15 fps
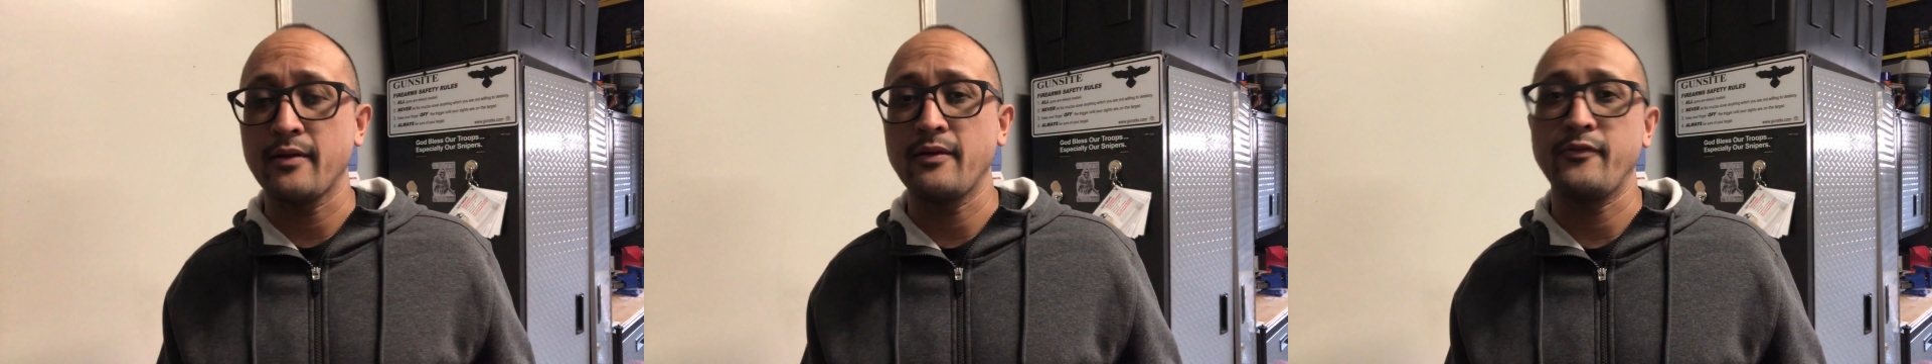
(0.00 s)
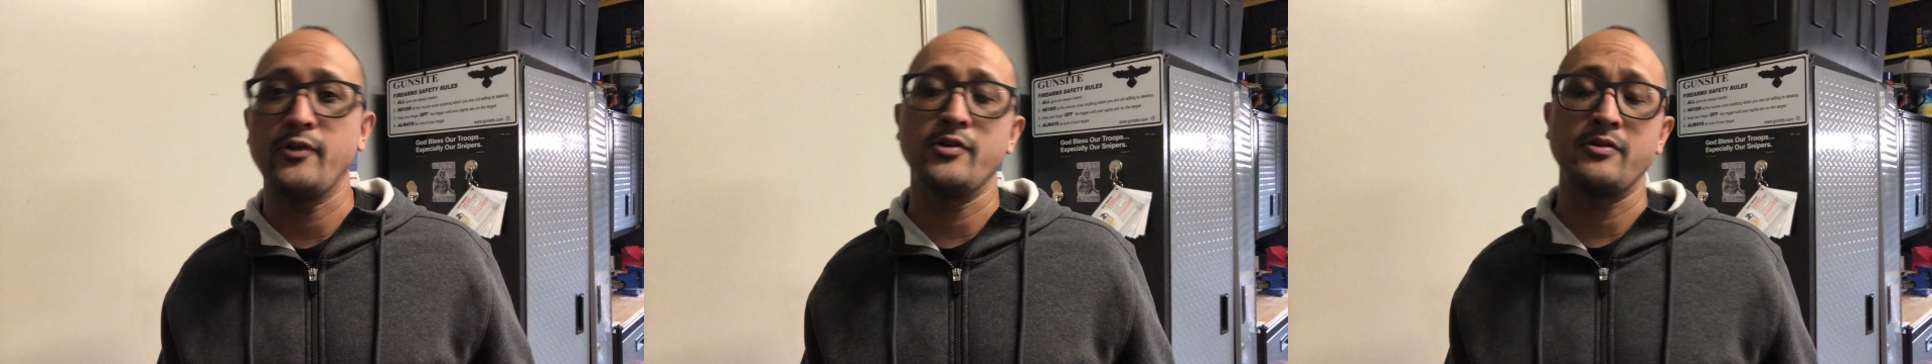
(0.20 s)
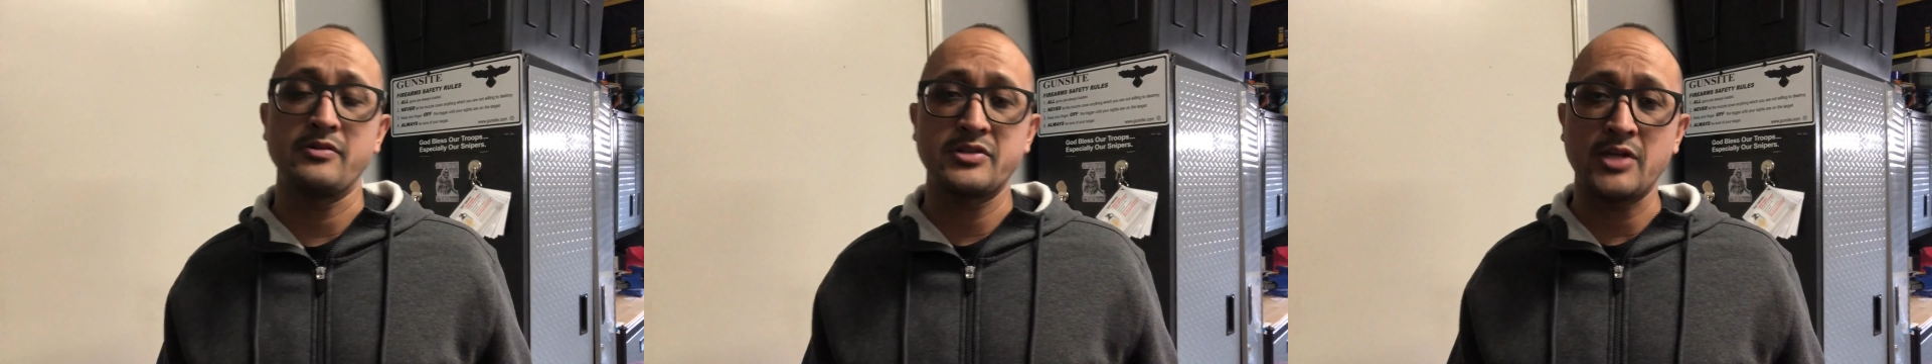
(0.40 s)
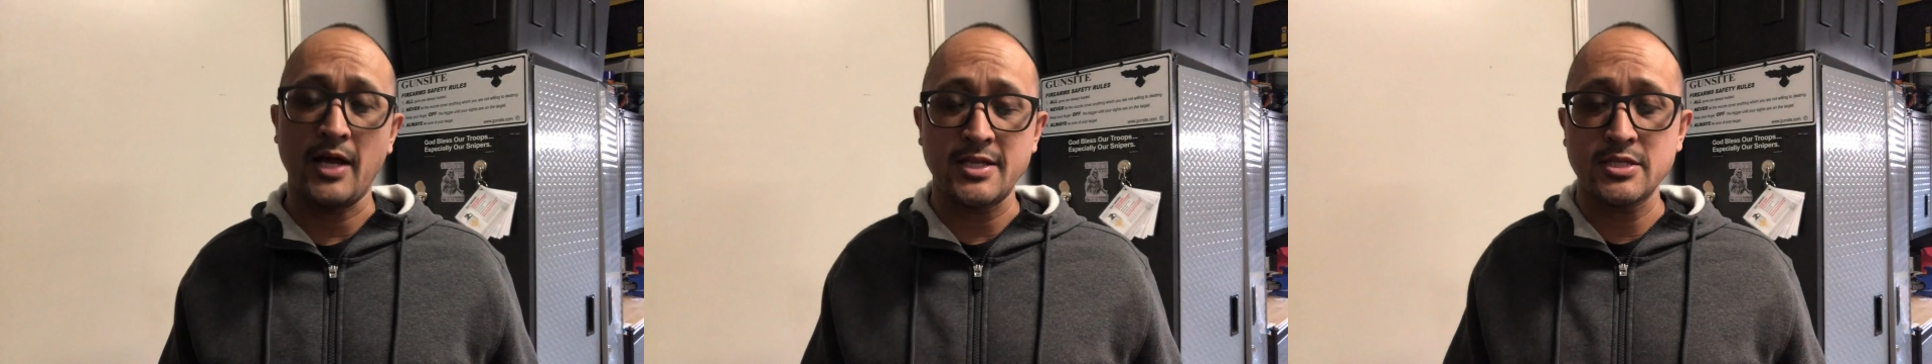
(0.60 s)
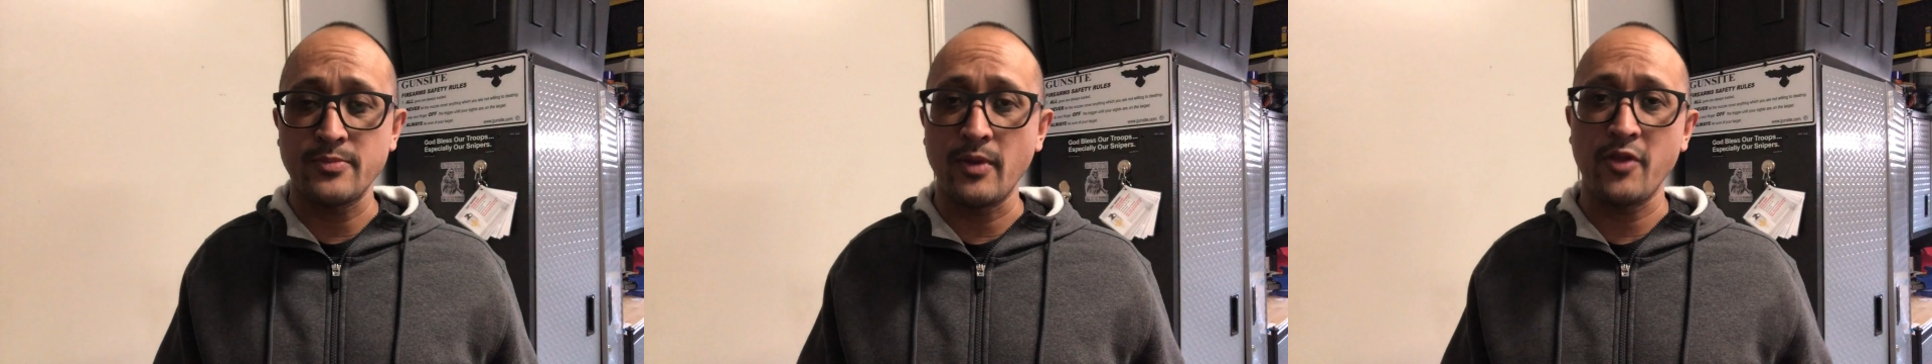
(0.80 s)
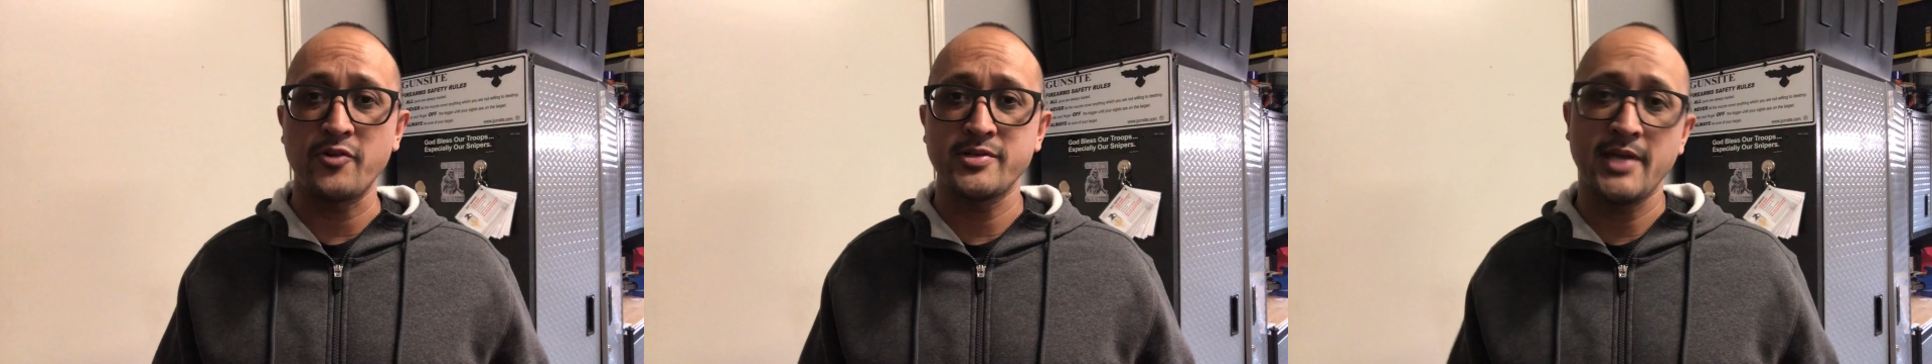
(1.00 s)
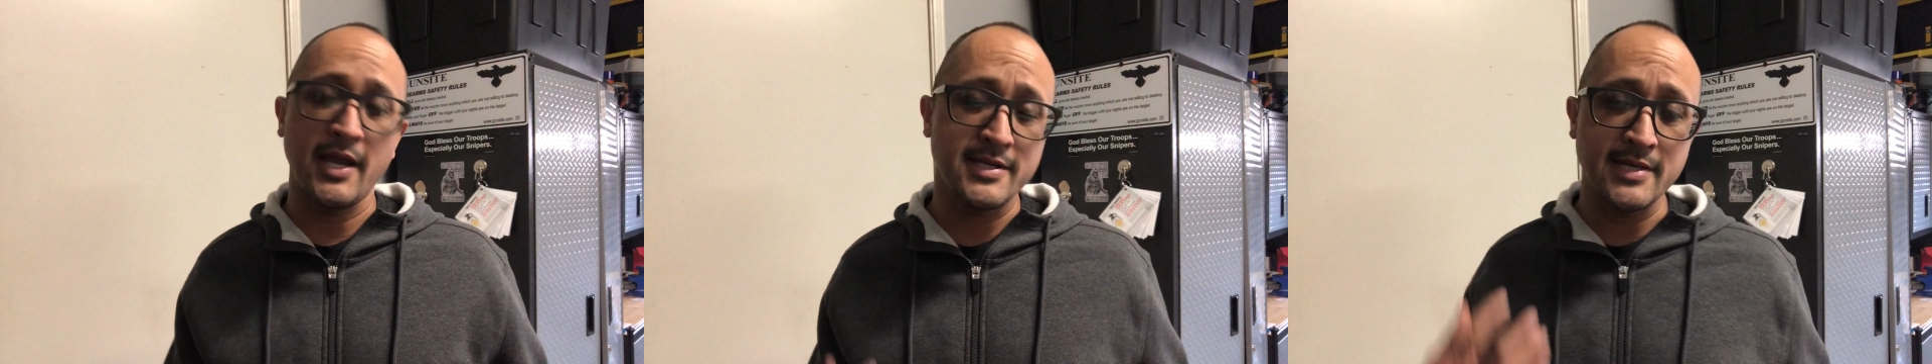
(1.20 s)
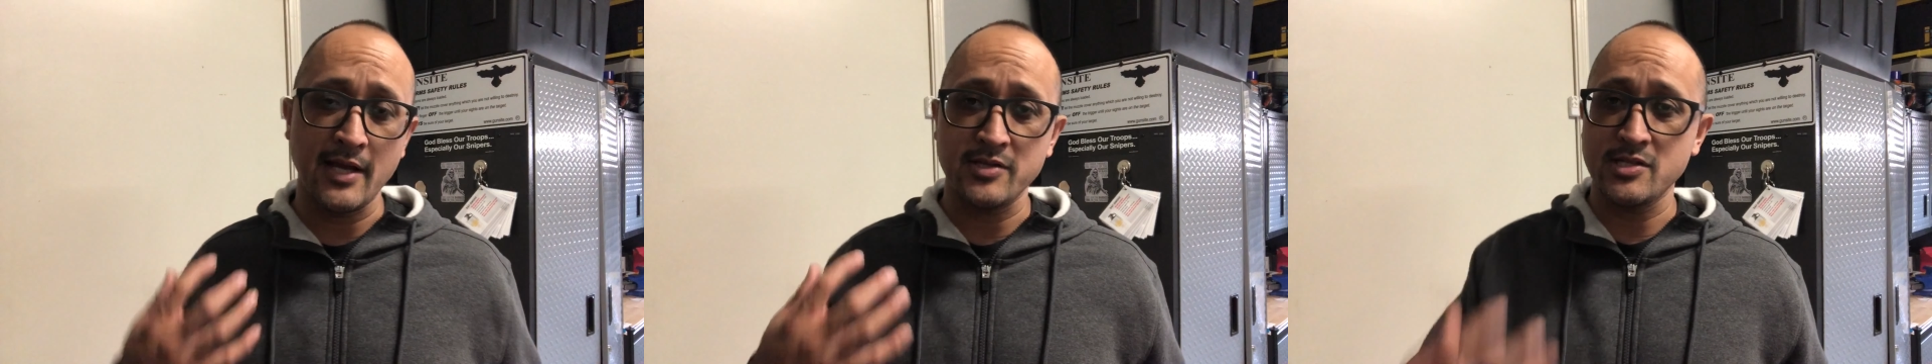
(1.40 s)
If you're taught some other
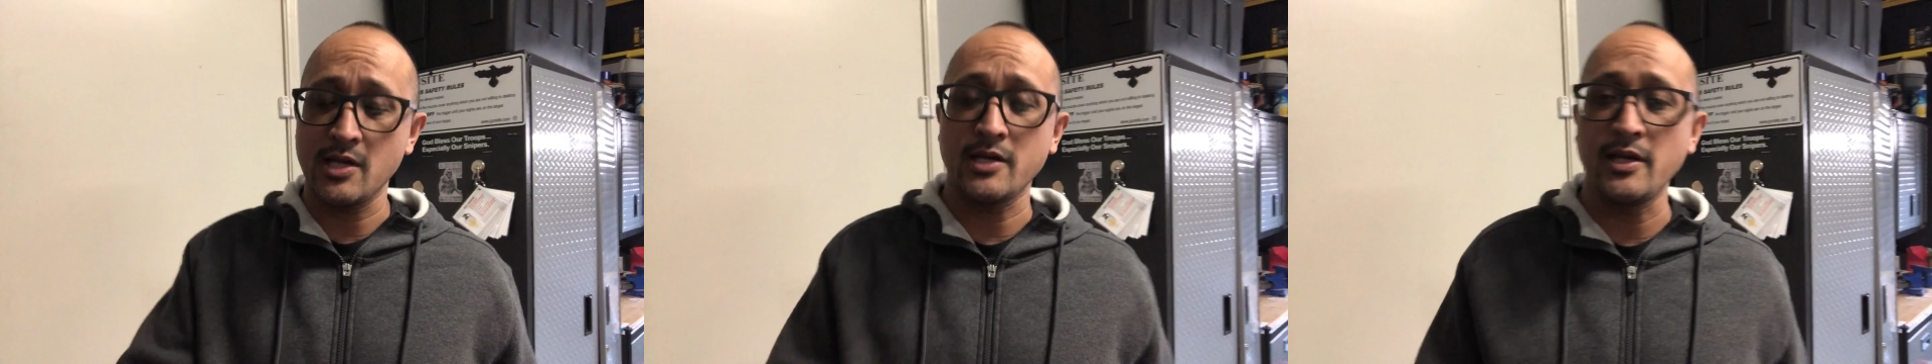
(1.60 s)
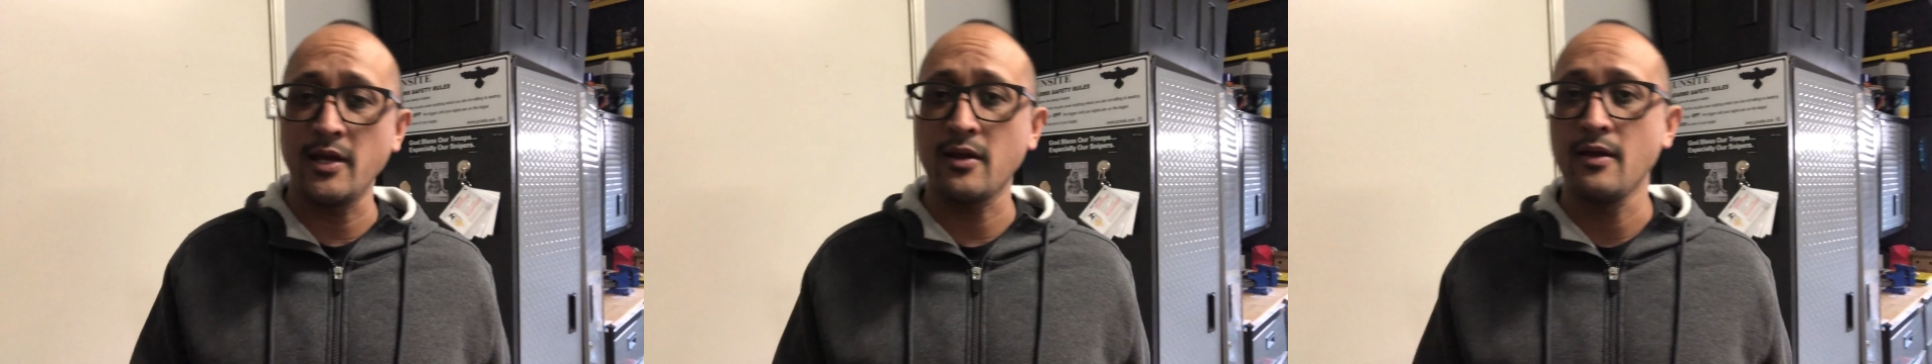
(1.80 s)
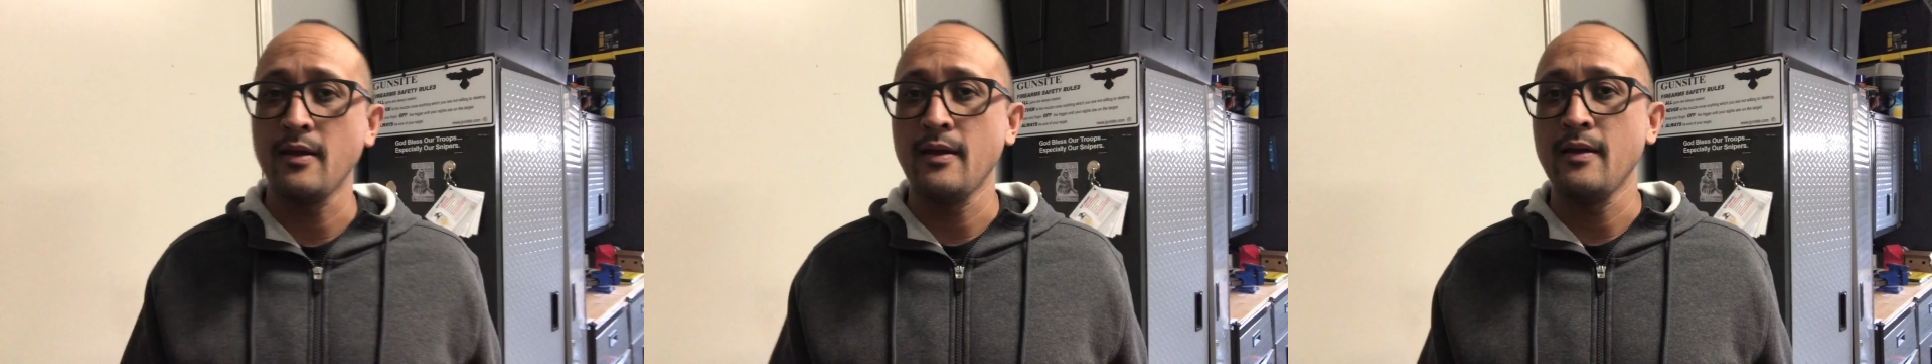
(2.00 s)
takedown technique,